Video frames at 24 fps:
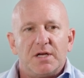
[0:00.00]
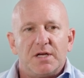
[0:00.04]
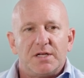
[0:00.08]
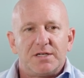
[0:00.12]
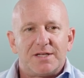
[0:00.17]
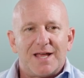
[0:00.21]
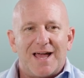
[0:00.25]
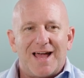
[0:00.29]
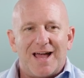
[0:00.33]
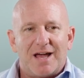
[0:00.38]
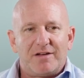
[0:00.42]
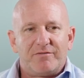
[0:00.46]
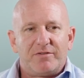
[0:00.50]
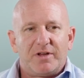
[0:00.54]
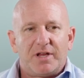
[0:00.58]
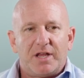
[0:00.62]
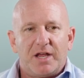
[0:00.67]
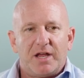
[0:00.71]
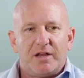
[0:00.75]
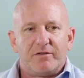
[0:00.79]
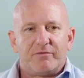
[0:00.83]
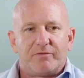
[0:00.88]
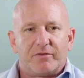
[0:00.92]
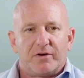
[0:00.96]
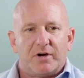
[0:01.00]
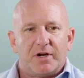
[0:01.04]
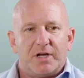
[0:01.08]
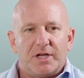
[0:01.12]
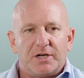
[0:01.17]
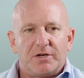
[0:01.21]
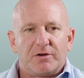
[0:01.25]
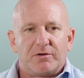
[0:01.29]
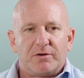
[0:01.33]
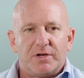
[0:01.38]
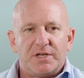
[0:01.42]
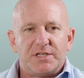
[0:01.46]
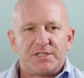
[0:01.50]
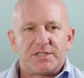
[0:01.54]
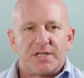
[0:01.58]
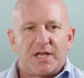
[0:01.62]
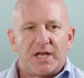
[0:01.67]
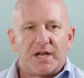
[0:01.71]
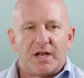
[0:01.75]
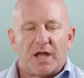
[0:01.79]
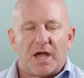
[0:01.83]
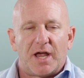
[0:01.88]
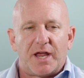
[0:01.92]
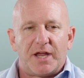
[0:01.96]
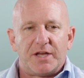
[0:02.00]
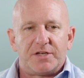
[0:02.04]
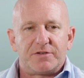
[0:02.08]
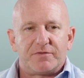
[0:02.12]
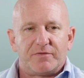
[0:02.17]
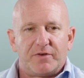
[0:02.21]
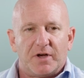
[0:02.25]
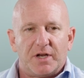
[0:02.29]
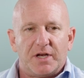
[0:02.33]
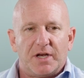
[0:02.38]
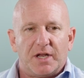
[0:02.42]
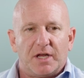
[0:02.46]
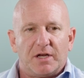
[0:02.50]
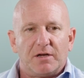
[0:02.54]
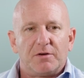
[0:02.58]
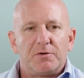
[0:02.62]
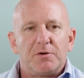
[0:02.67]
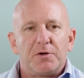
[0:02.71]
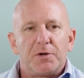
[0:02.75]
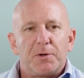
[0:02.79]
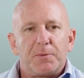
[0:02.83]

to advocate for increased NIH funding.